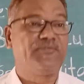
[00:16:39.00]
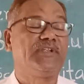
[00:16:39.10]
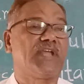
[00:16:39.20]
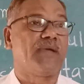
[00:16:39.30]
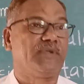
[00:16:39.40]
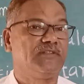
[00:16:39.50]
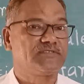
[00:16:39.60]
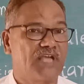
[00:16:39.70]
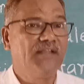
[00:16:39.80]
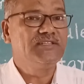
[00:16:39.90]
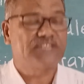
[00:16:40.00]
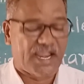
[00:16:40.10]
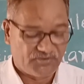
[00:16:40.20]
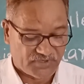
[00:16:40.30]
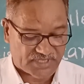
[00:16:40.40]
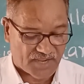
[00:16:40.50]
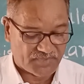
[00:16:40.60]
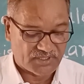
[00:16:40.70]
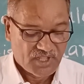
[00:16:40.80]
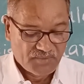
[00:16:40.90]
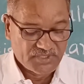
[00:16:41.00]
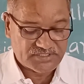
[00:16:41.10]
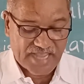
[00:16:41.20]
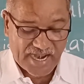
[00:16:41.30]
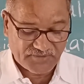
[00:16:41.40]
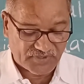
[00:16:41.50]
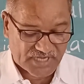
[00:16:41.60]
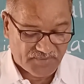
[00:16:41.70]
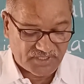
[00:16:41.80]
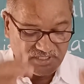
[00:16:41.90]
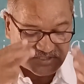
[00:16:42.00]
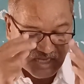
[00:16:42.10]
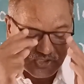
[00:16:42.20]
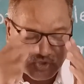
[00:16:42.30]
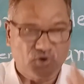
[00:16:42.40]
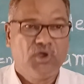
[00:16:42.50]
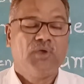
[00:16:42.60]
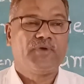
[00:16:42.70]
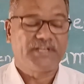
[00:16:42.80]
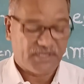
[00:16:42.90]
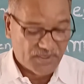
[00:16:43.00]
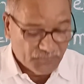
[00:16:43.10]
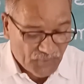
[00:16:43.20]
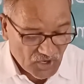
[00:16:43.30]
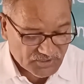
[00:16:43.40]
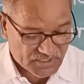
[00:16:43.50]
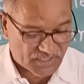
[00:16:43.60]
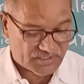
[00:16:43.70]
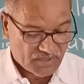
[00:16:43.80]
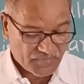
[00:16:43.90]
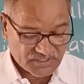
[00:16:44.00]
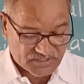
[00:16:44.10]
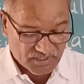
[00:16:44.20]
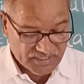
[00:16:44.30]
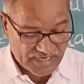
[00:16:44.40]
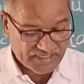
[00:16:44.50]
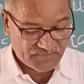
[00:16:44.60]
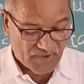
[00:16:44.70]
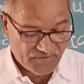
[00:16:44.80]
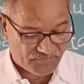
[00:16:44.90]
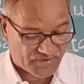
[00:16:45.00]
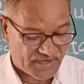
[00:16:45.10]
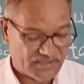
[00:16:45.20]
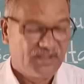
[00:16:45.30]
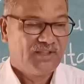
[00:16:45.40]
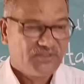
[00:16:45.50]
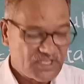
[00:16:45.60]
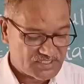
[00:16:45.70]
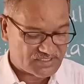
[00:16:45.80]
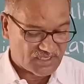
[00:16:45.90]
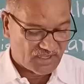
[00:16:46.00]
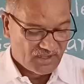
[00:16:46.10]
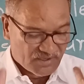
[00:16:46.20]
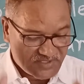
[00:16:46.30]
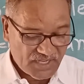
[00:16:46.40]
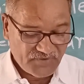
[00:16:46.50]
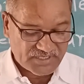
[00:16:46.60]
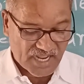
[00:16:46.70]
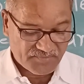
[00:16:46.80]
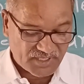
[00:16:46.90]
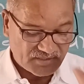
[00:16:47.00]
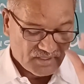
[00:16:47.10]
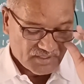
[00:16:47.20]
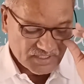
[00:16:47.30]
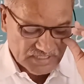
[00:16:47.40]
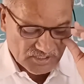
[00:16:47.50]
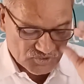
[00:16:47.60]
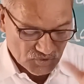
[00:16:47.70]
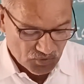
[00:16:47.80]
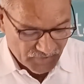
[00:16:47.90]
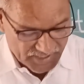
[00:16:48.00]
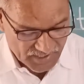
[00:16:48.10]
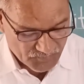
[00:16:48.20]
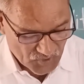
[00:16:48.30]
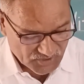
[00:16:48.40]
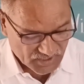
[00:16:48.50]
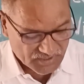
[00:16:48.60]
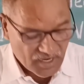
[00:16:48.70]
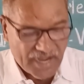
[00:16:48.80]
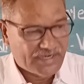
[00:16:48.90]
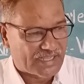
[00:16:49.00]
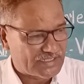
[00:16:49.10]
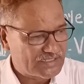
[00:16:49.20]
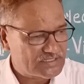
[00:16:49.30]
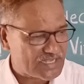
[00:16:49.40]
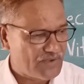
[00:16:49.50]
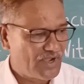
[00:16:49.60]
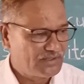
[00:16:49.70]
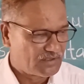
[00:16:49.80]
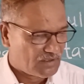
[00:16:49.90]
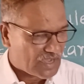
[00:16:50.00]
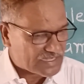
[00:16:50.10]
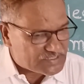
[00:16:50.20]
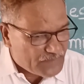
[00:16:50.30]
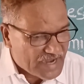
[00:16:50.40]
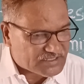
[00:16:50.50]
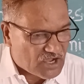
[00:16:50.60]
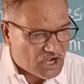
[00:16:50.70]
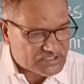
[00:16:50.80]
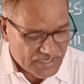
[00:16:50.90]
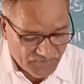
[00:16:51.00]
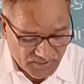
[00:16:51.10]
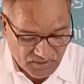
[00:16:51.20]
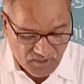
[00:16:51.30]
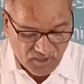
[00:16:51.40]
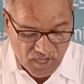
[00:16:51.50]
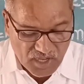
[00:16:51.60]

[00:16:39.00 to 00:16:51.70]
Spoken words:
vitamin. Sunshine vitamin means that vitamin is also very important. Means really, my friend, this D vitamin is also very important. And another 7 aspect or 7